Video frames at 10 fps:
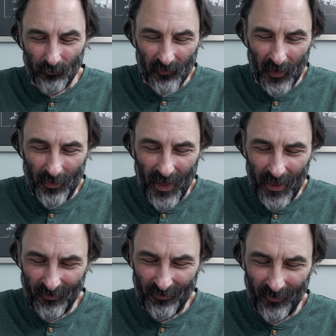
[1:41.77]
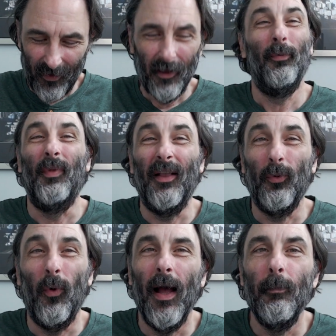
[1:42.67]
that's
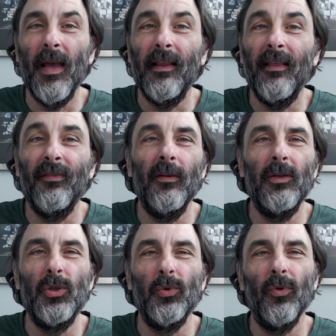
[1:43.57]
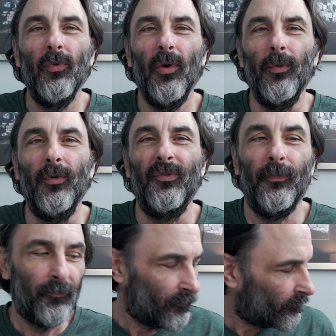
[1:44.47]
why I make these little short rolls.